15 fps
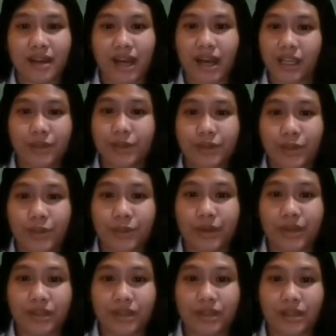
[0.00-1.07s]
uh, you don't know
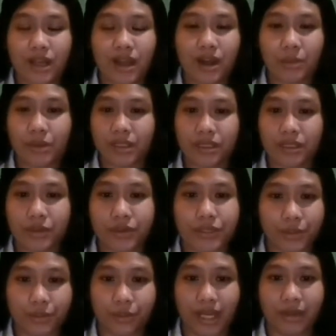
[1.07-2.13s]
what uh, what you
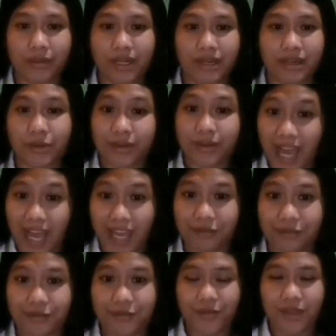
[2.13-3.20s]
are doing within your
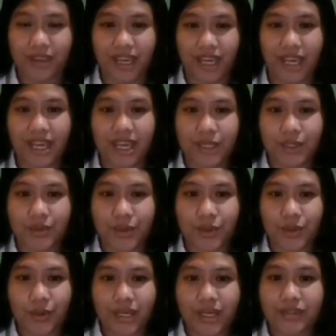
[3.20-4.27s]
life. Okay,
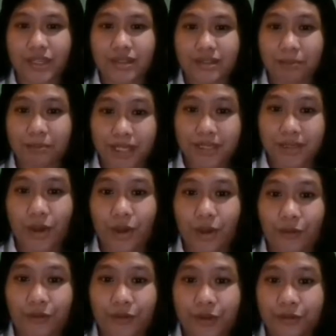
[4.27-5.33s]
so in just a piece
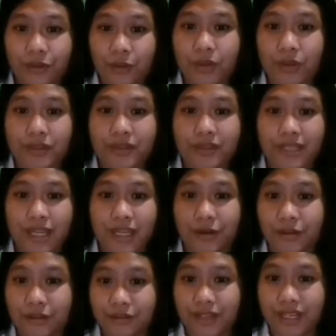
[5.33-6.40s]
of hurtful words, then
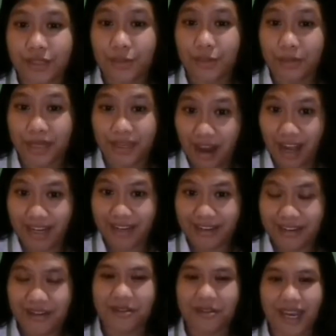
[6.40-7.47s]
your confidence will be gone
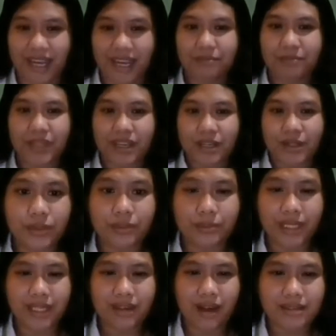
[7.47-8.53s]
effect. It will
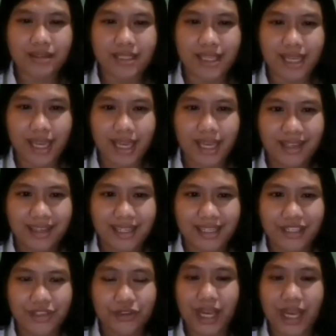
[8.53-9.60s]
be causing
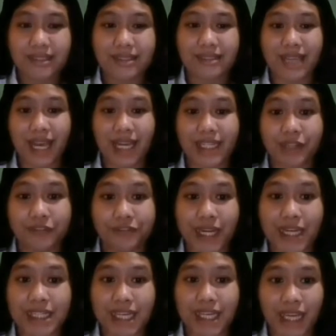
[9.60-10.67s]
stress and
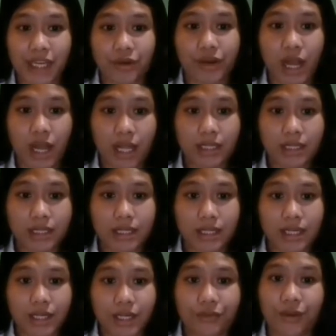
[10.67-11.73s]
affecting your health
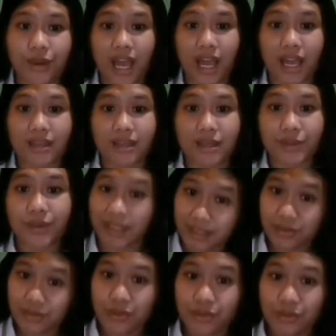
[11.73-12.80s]
further. So it
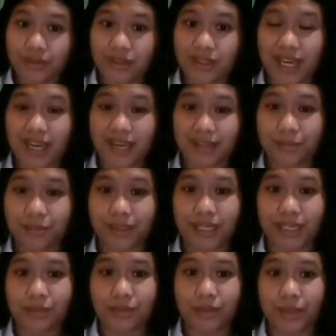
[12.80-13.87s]
is true that
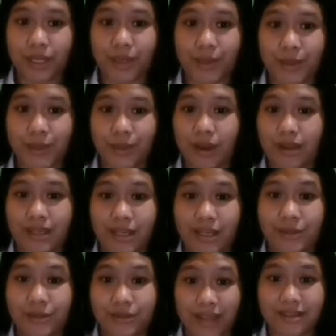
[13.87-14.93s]
bullied will be also causing
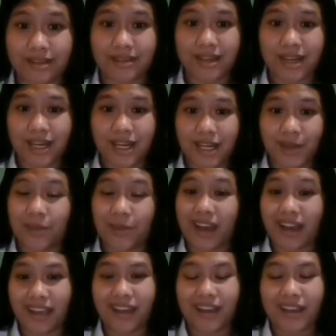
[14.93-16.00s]
you stress.
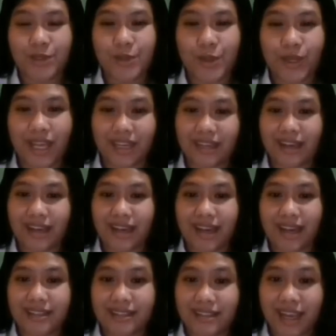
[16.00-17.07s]
Why? So like
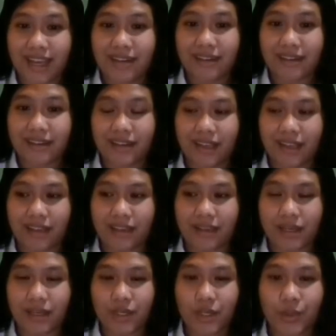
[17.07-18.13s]
I said, like
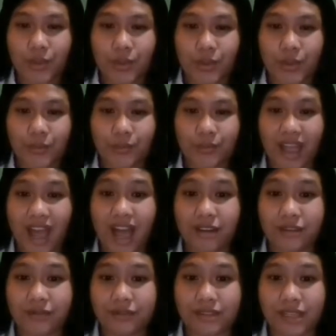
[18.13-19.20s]
you
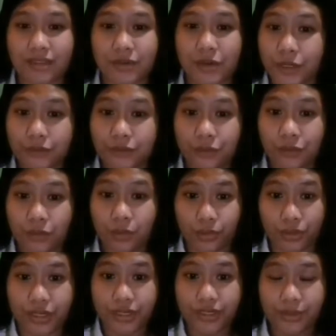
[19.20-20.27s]
have that hurtful
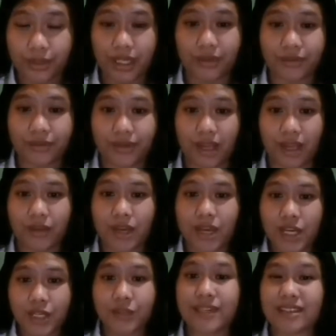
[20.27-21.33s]
words within yourself,
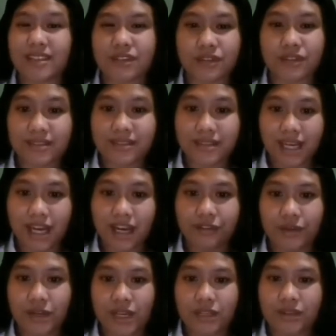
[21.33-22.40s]
you get stressed
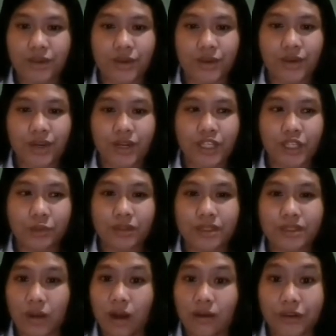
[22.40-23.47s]
enough so you will
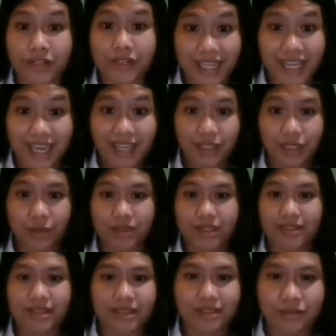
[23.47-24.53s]
just overtake, you will
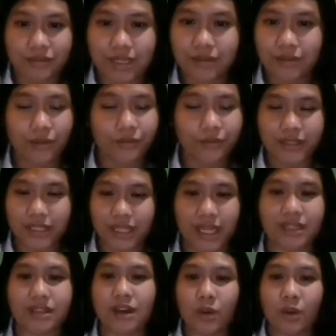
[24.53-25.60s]
just get stressed,
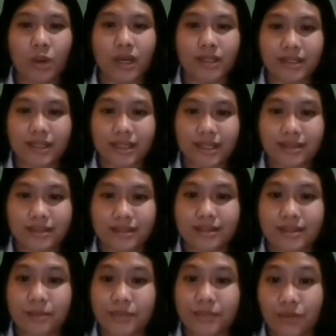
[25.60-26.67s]
overtake. what is
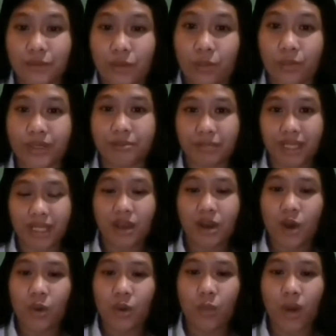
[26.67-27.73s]
something wrong with me,
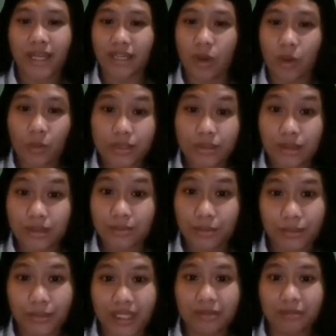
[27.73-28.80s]
why they always get
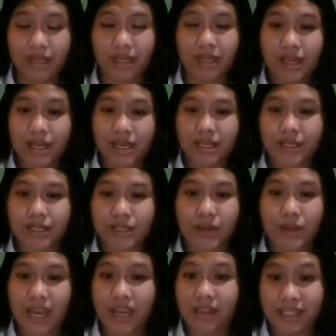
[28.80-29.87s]
bullied me,
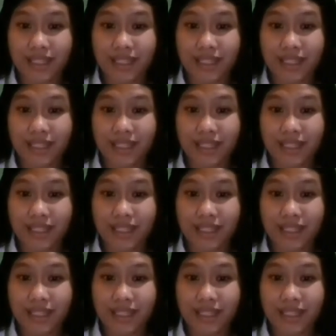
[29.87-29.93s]
do I